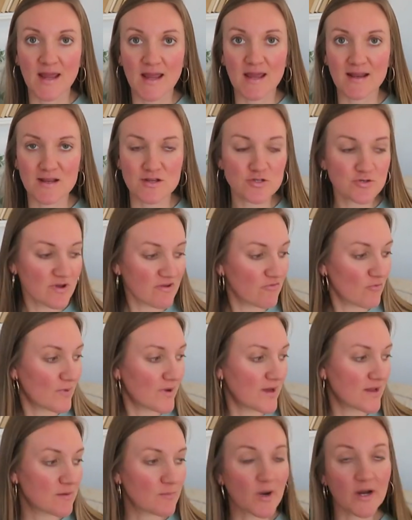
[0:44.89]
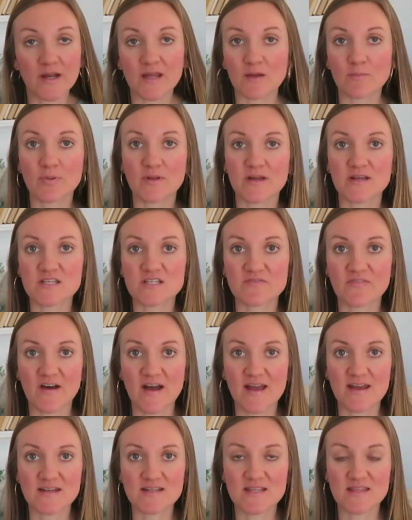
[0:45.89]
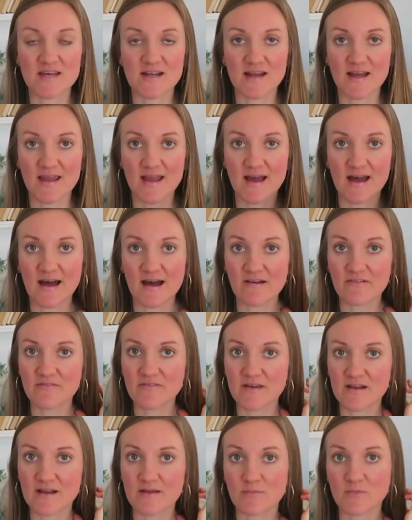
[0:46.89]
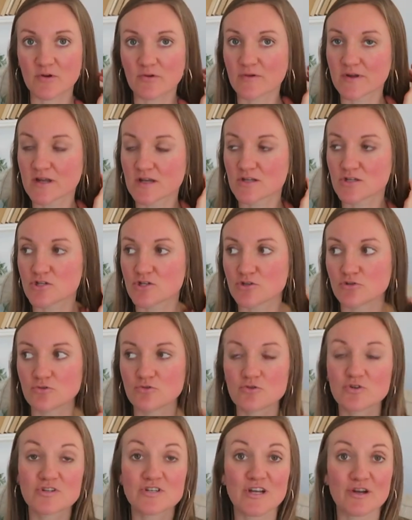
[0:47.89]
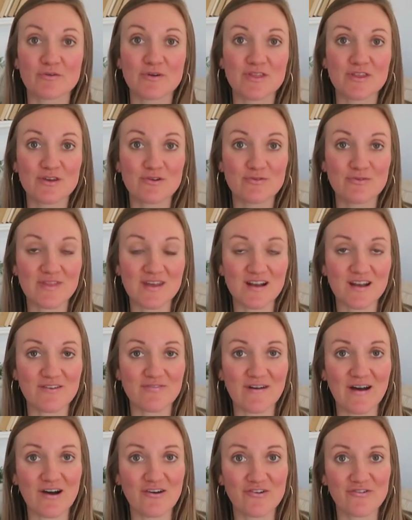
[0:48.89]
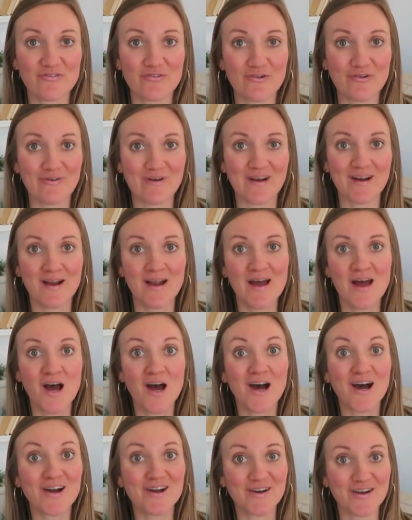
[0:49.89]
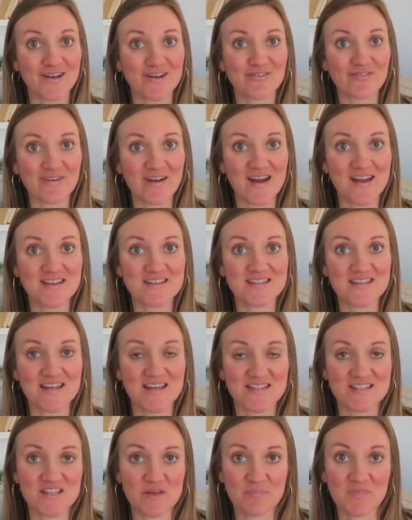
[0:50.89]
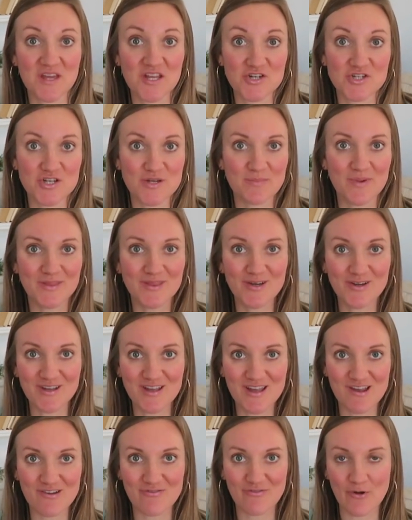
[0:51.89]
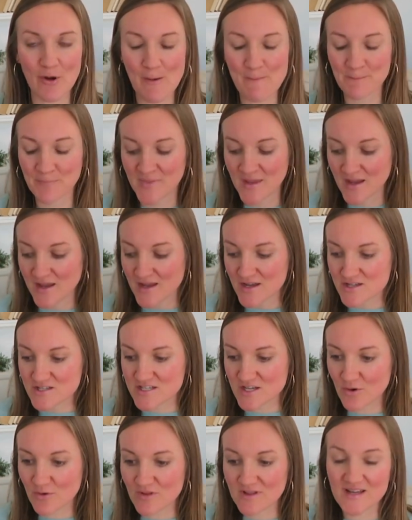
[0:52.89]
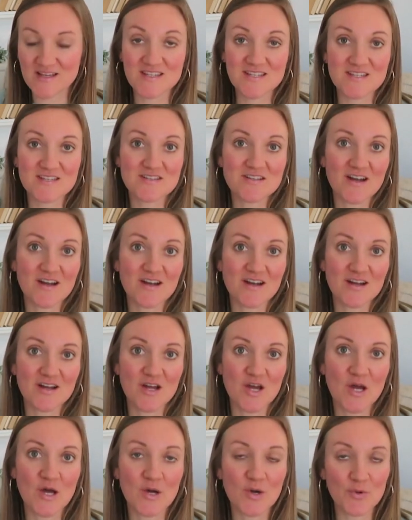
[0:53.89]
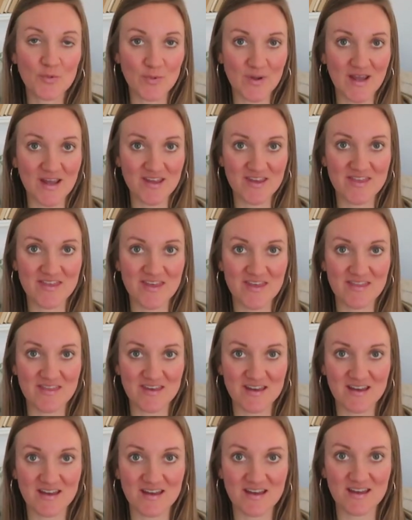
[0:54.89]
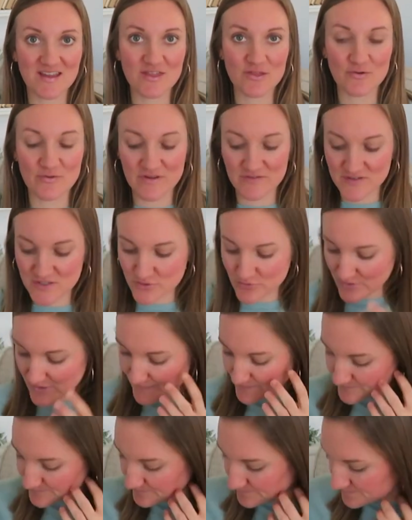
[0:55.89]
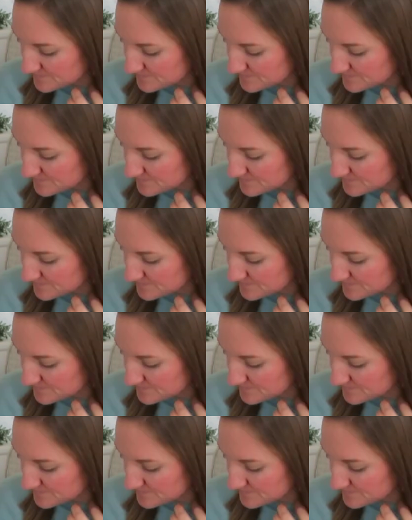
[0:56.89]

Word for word: And I do have one marketplace find that I have that I'm going to share with you that I found for a good friend and something she'd been looking for. So let's start with the thrift store.